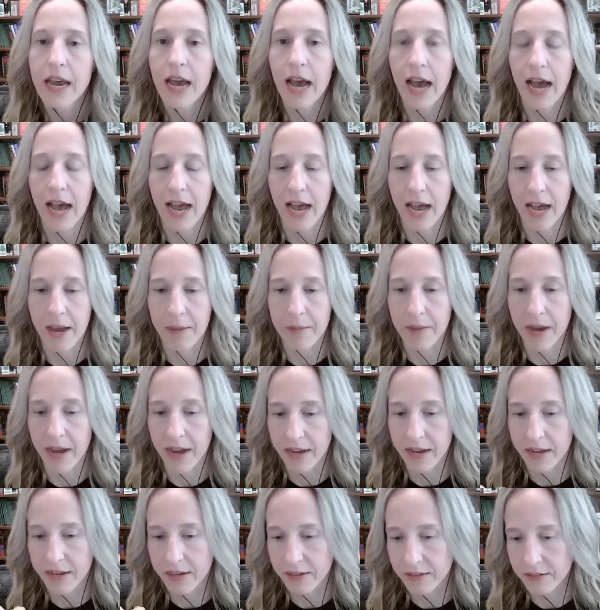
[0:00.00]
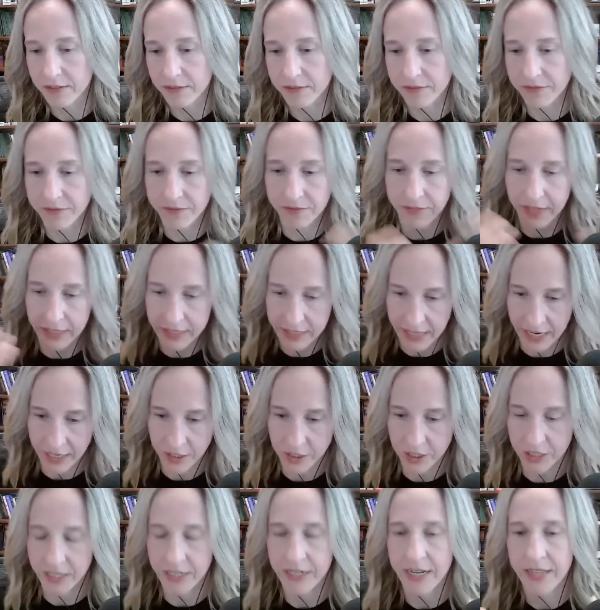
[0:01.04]
of
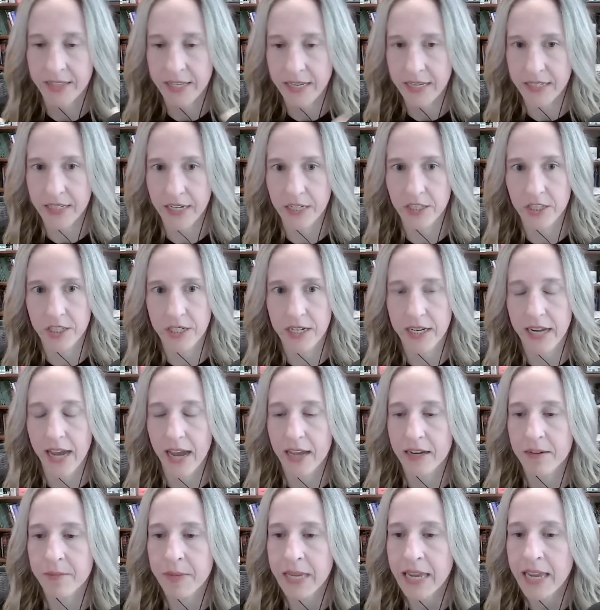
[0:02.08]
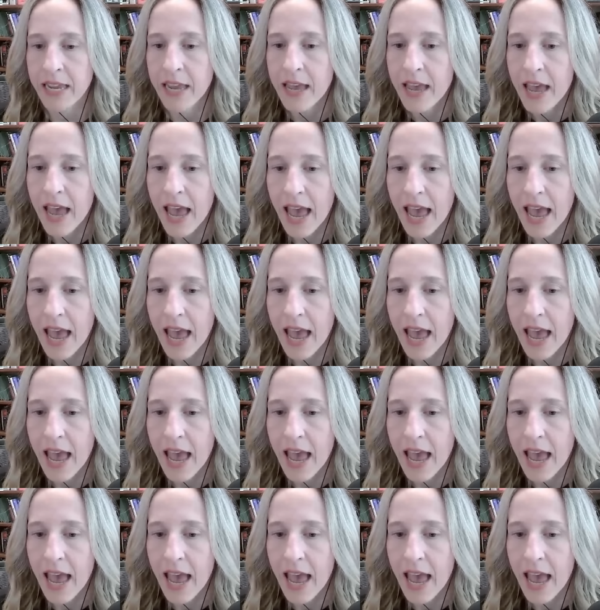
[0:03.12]
attention and the attention economy.